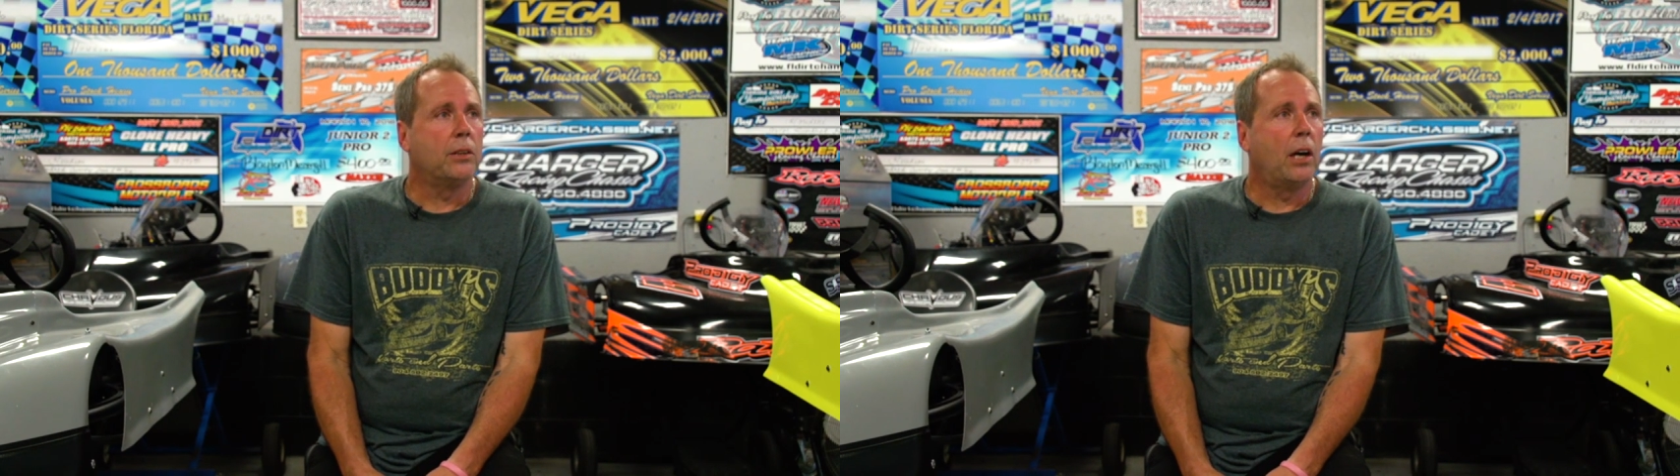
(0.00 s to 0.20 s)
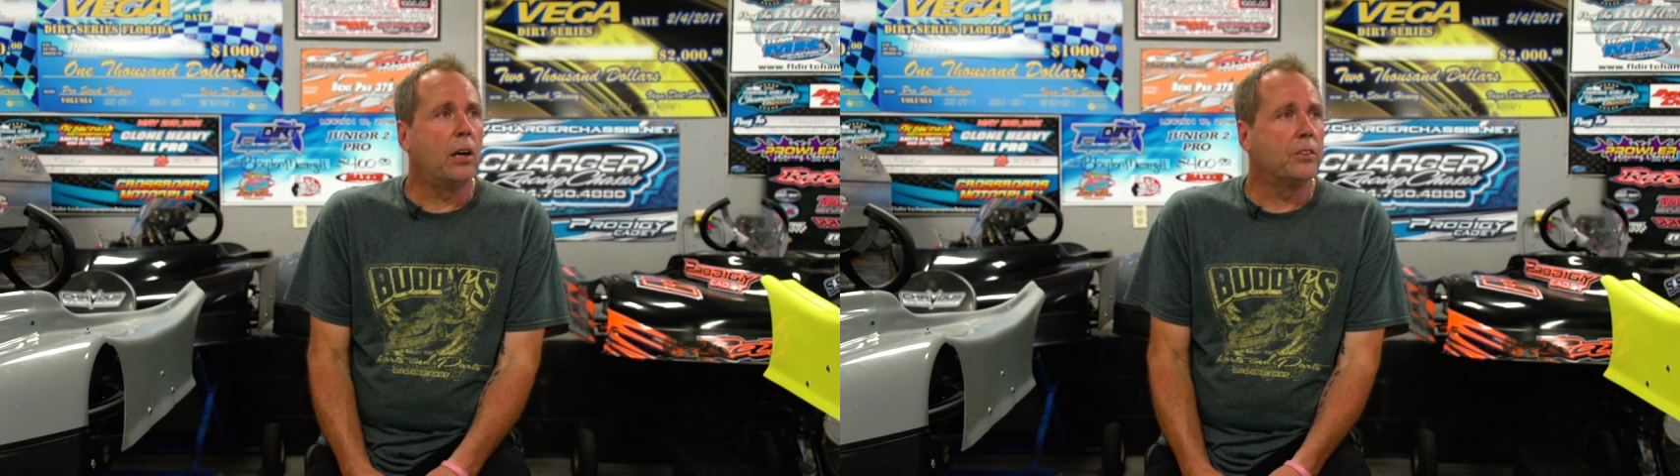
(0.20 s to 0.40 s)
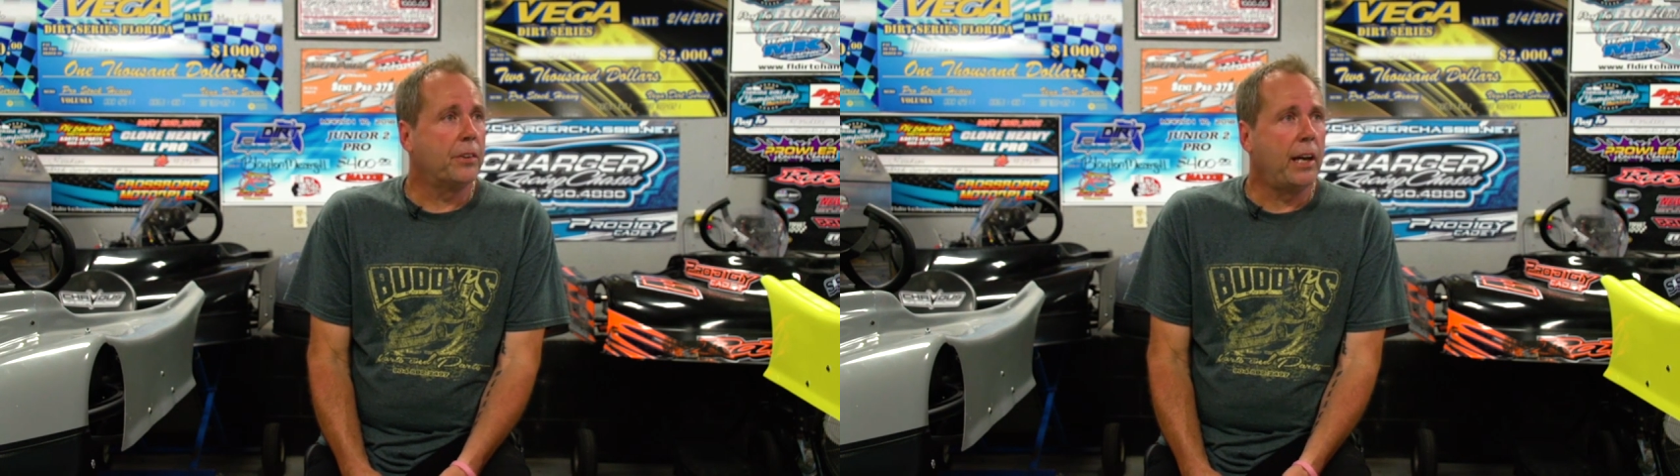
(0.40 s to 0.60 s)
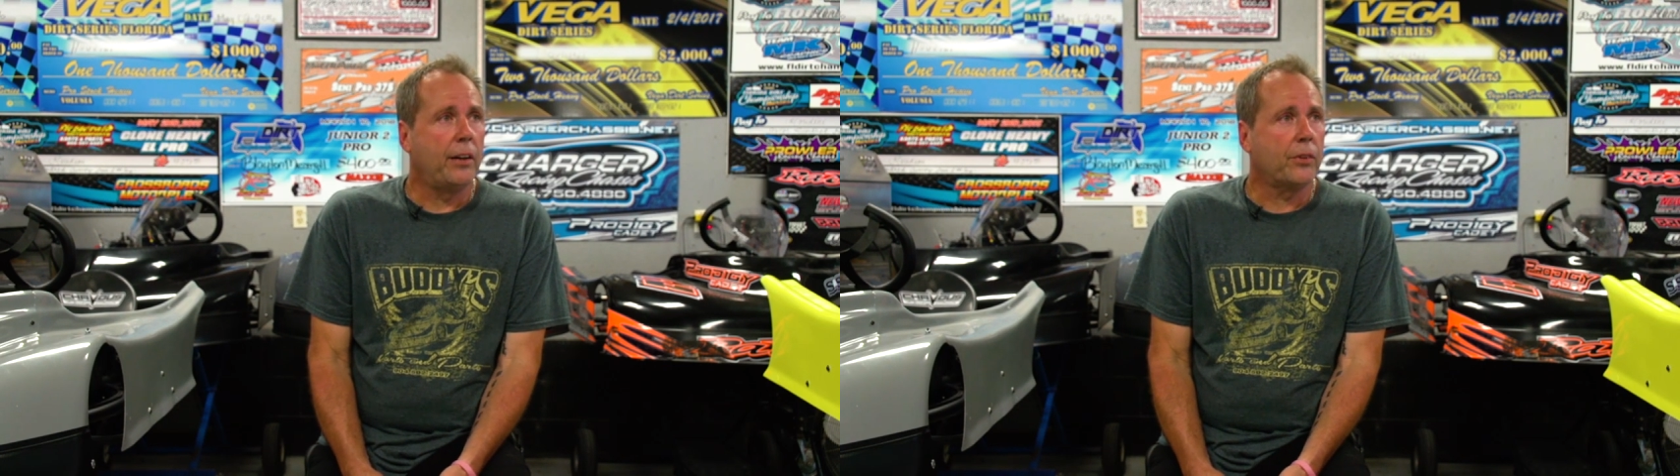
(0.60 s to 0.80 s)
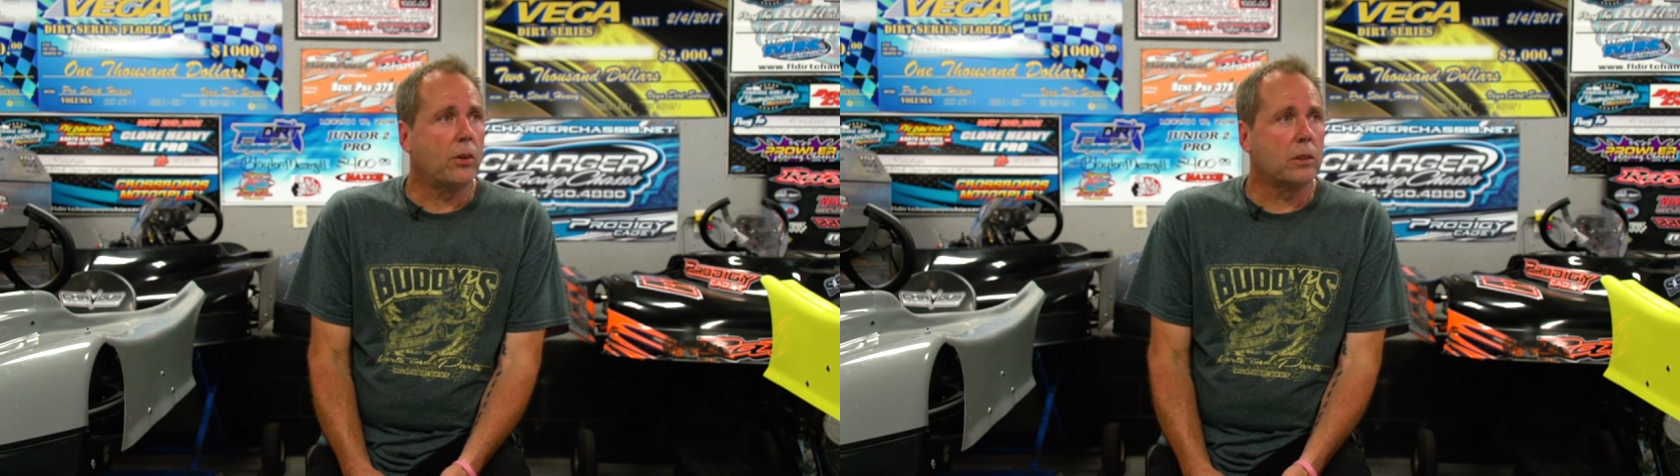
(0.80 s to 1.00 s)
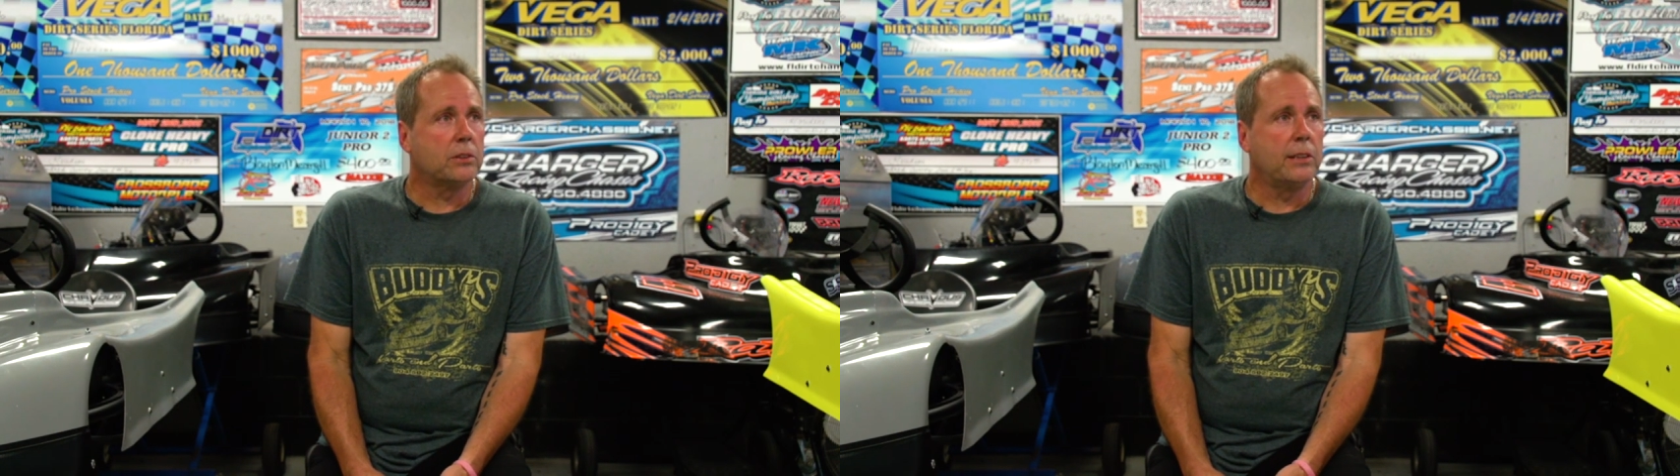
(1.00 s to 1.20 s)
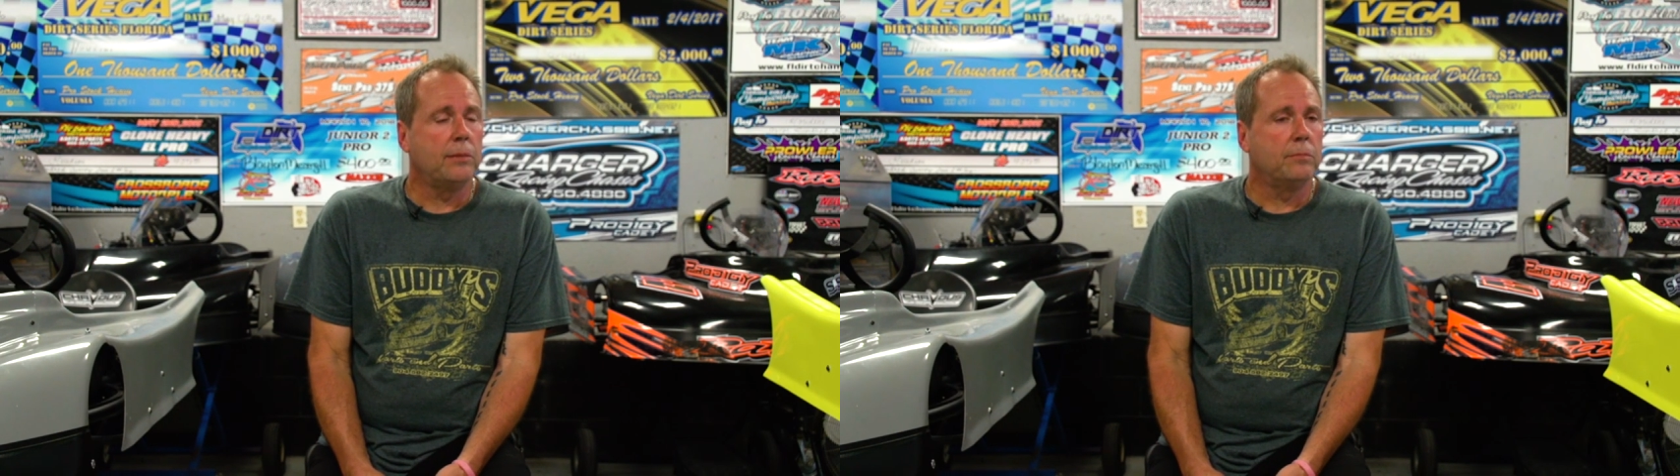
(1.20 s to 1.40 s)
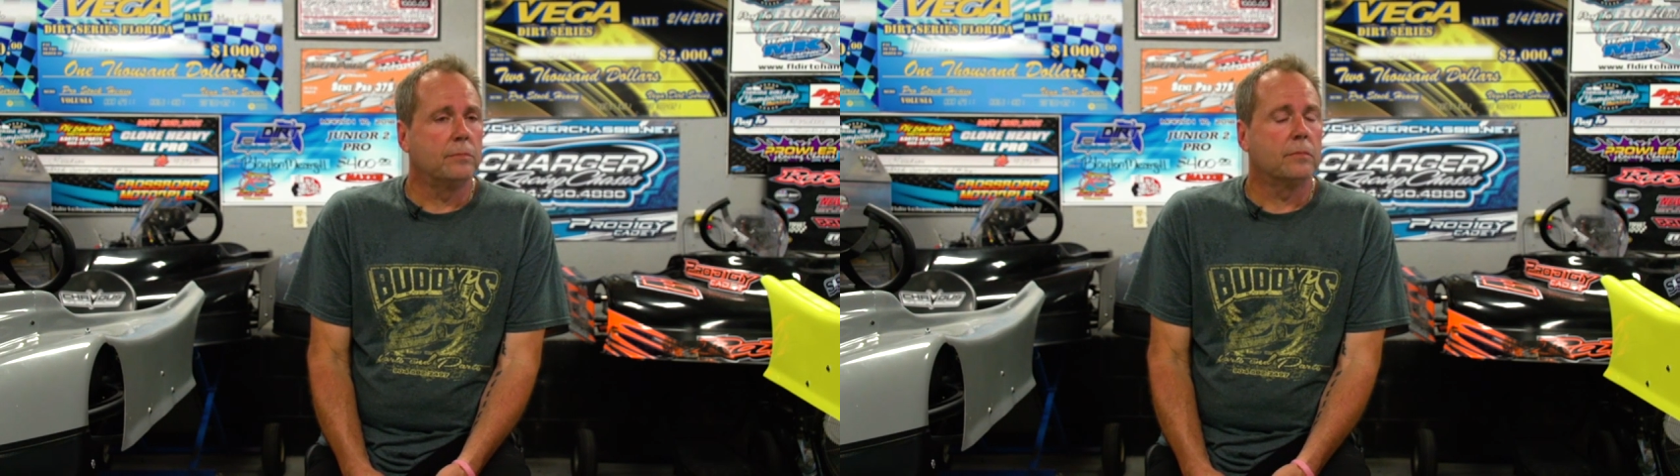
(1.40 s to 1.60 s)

Dodge NASCAR team,